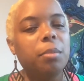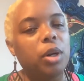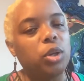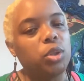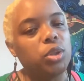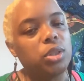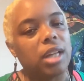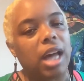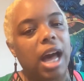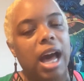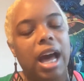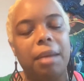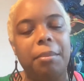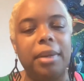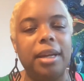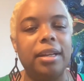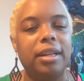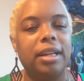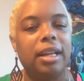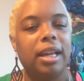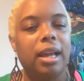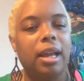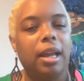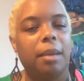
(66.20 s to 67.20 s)
most
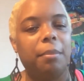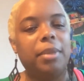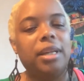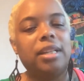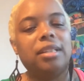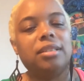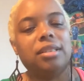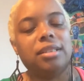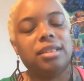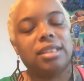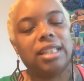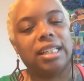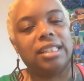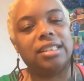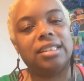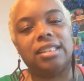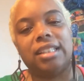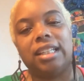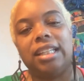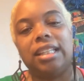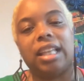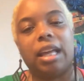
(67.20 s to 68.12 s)
common business entity